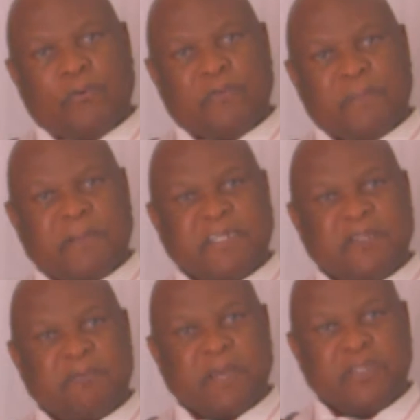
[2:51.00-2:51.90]
with the
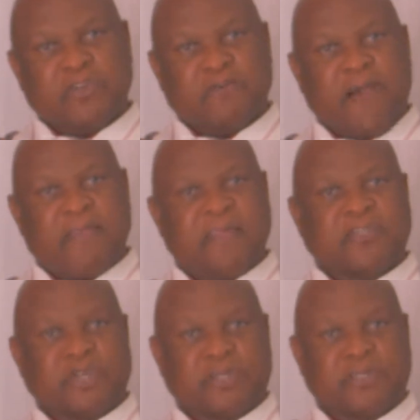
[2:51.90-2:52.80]
participation of other
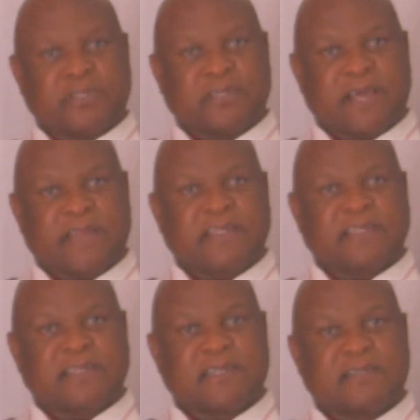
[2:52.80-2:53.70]
churches and other
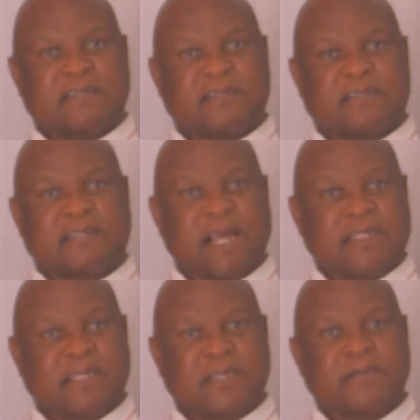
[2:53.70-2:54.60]
centers,
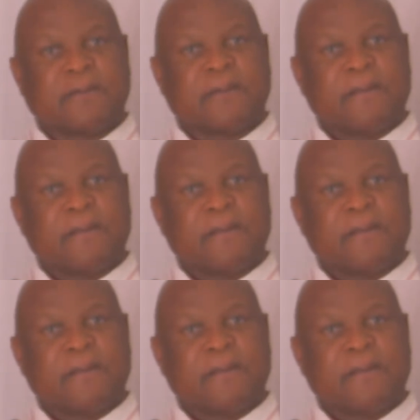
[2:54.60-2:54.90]
starting